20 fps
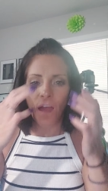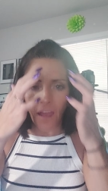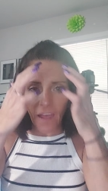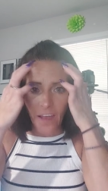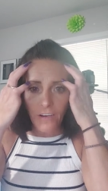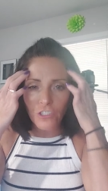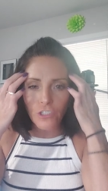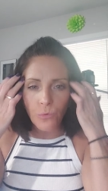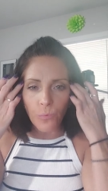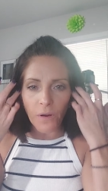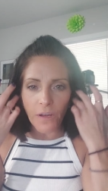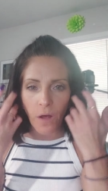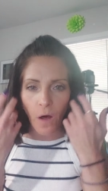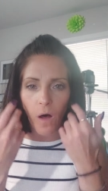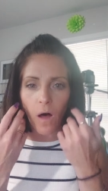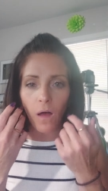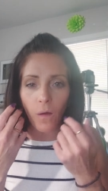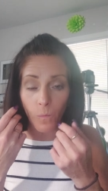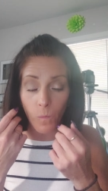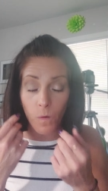as you
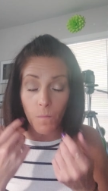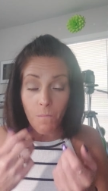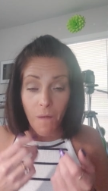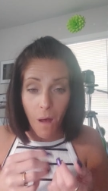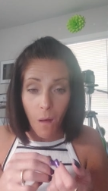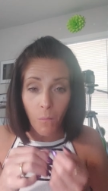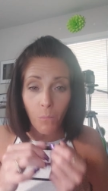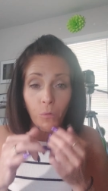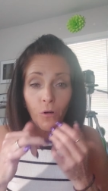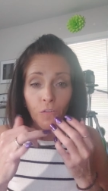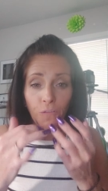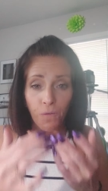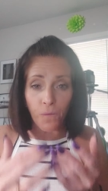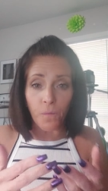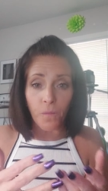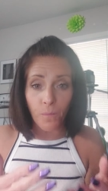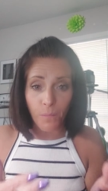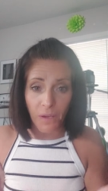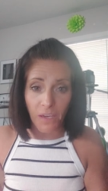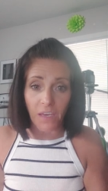recall and remember
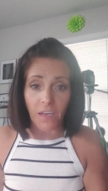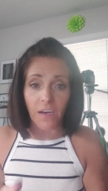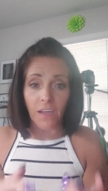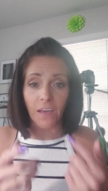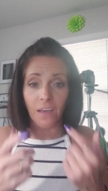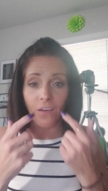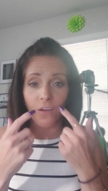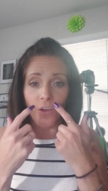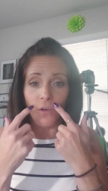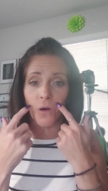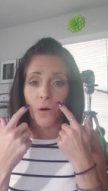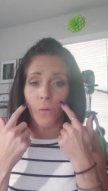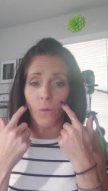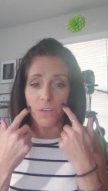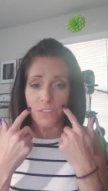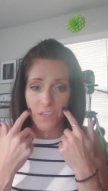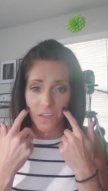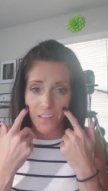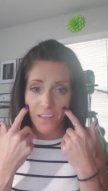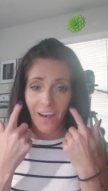from the beginning, you
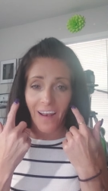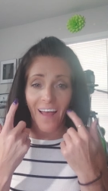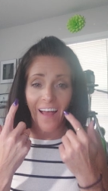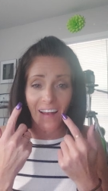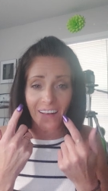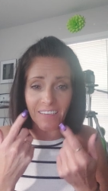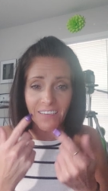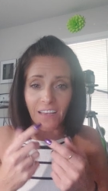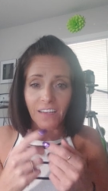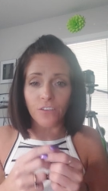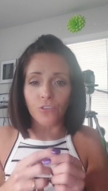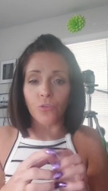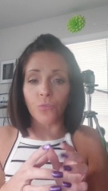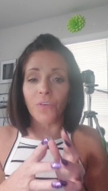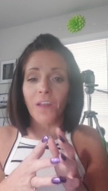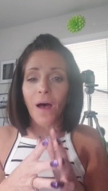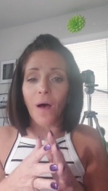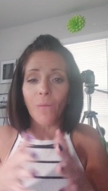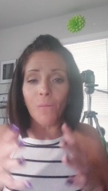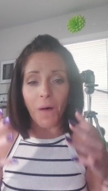always had that excess. So
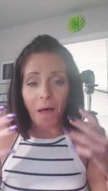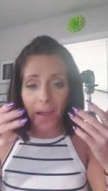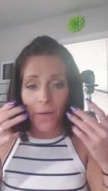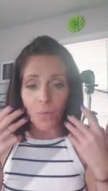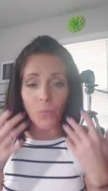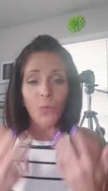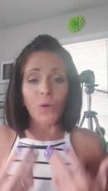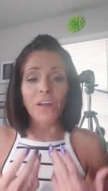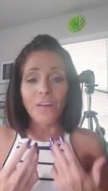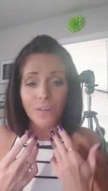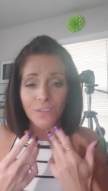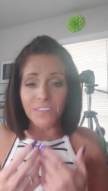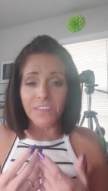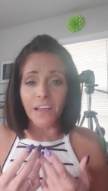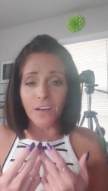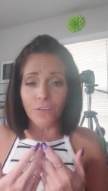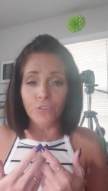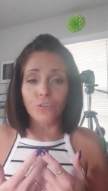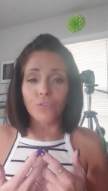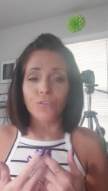now my real
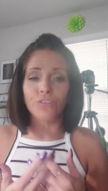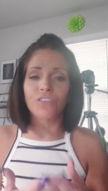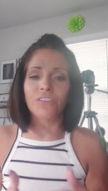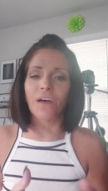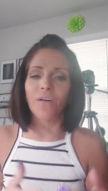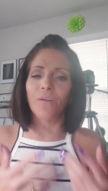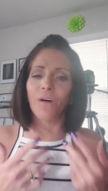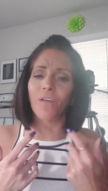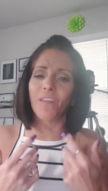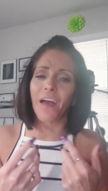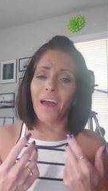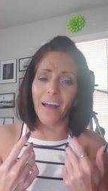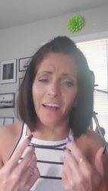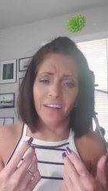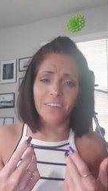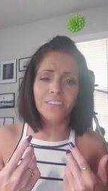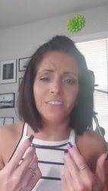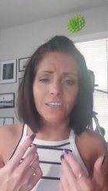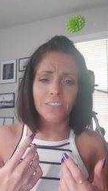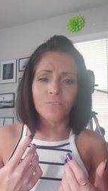dentures have all that
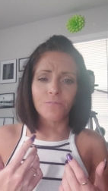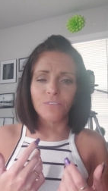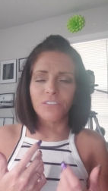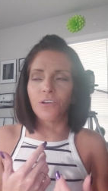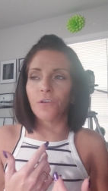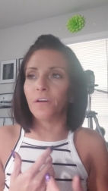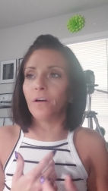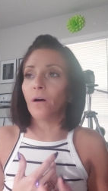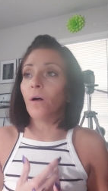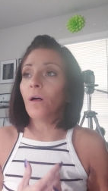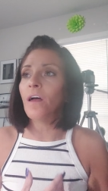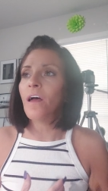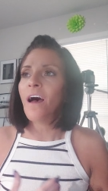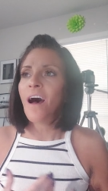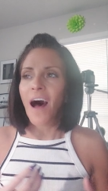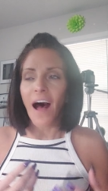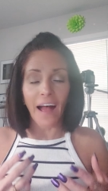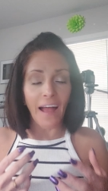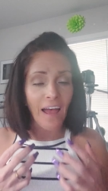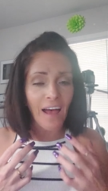excess material.
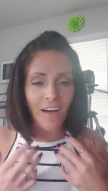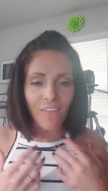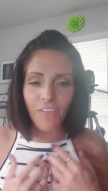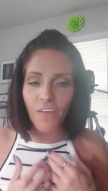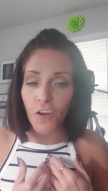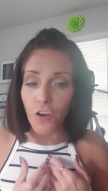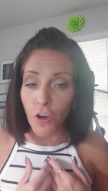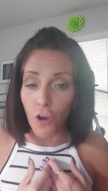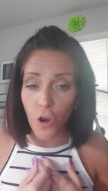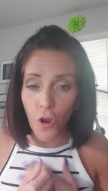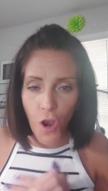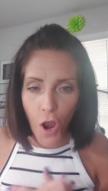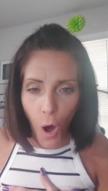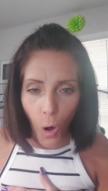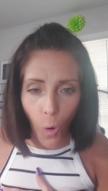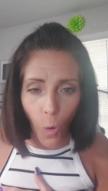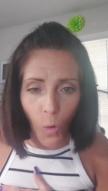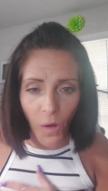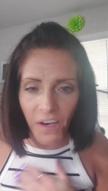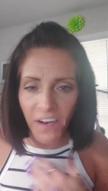I have
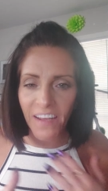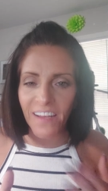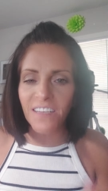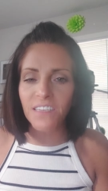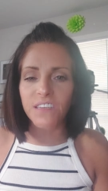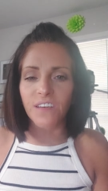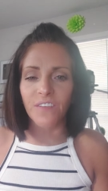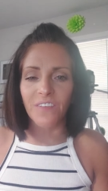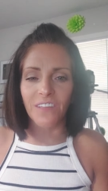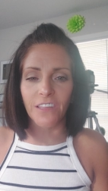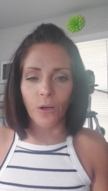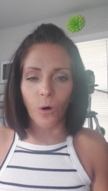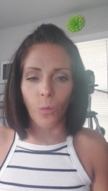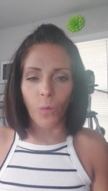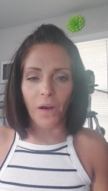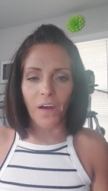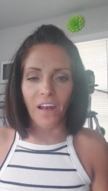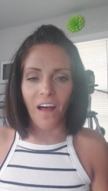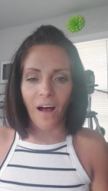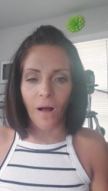no adhesive in though
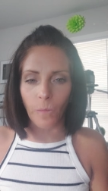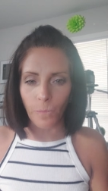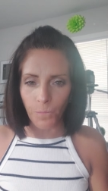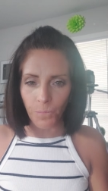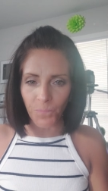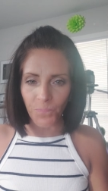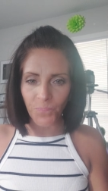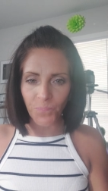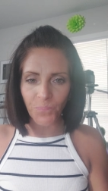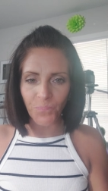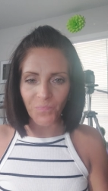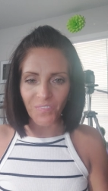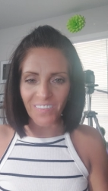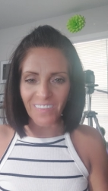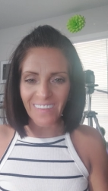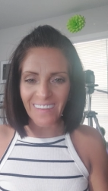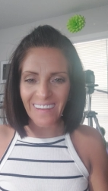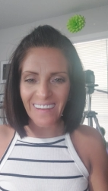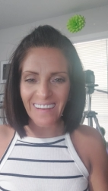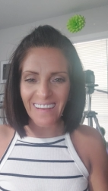right now.
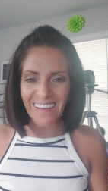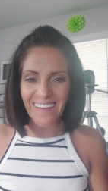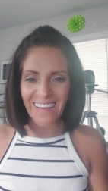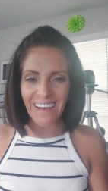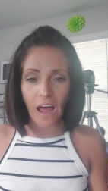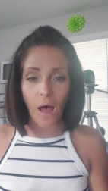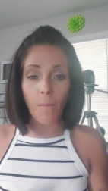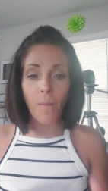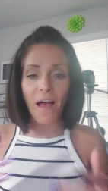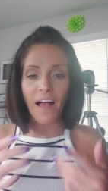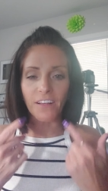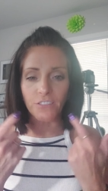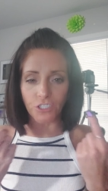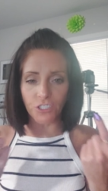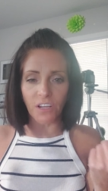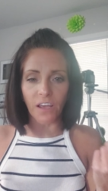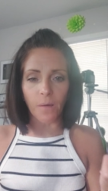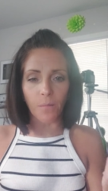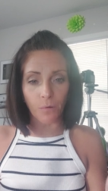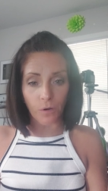And I'm
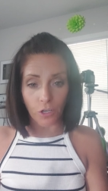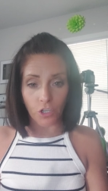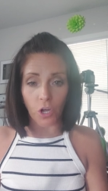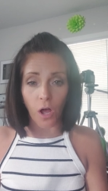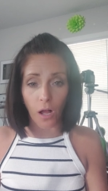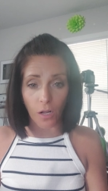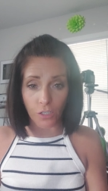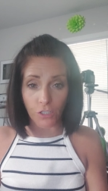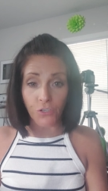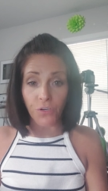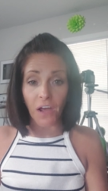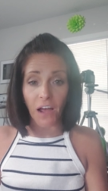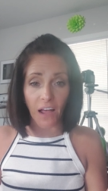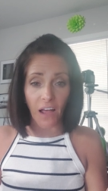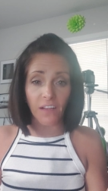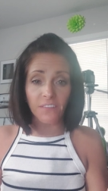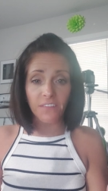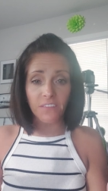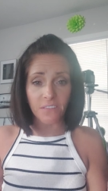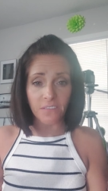actually able to talk to you
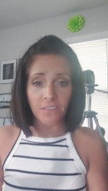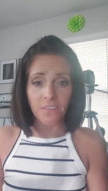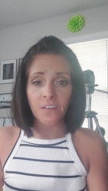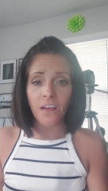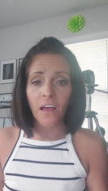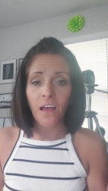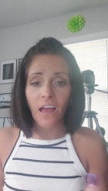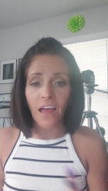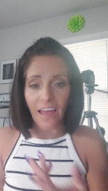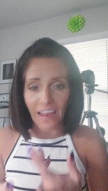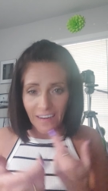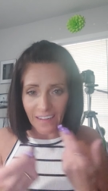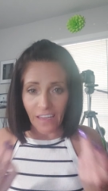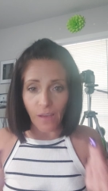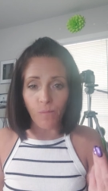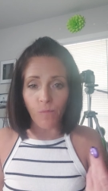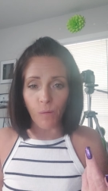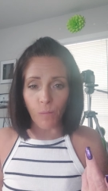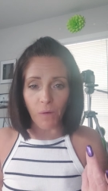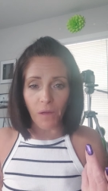guys and
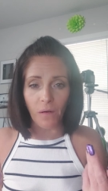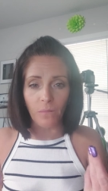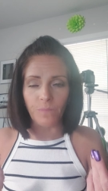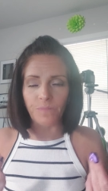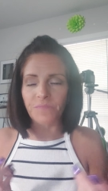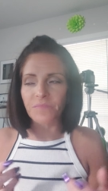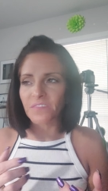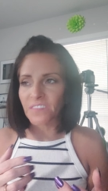keep them in.